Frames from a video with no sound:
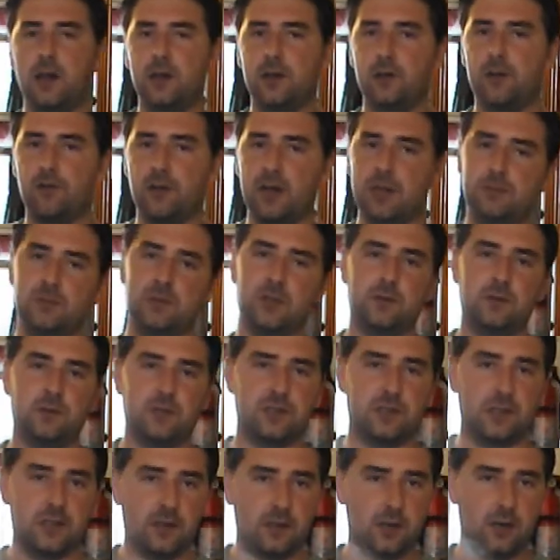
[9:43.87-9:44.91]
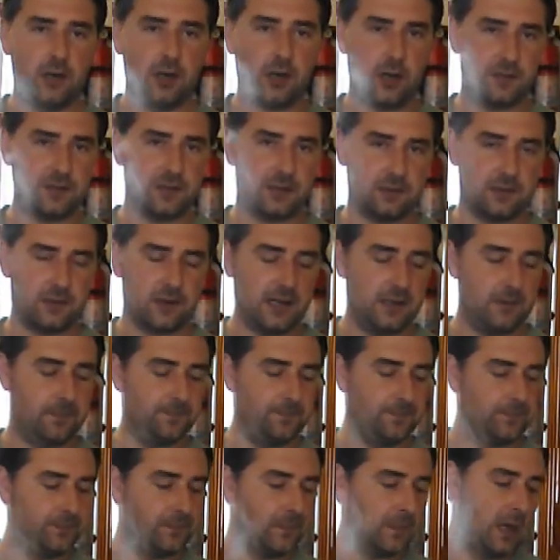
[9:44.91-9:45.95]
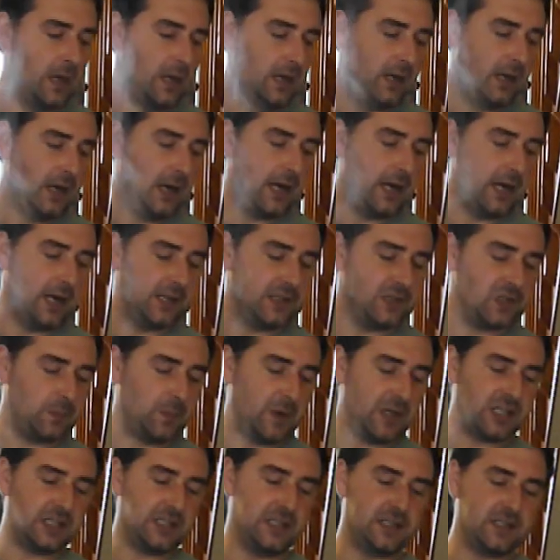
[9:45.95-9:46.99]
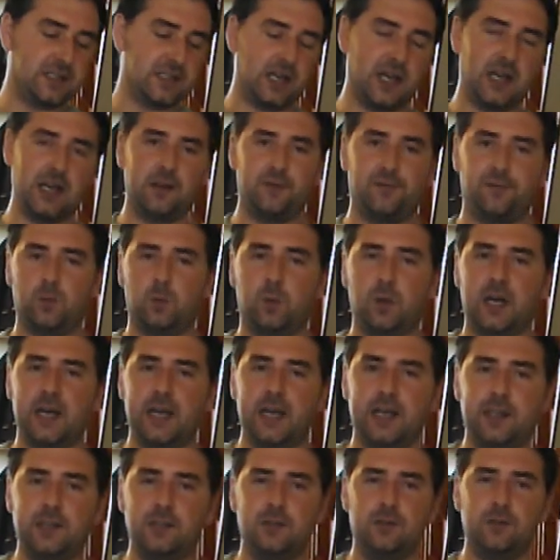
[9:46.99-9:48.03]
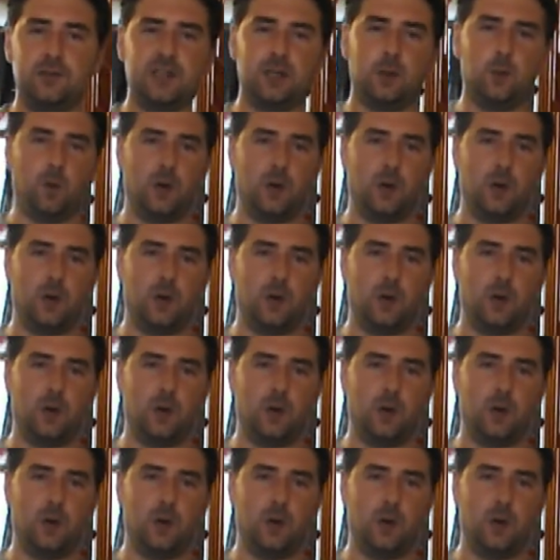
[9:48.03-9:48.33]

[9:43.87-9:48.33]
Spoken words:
grape juice concentrate, specially designed for wine using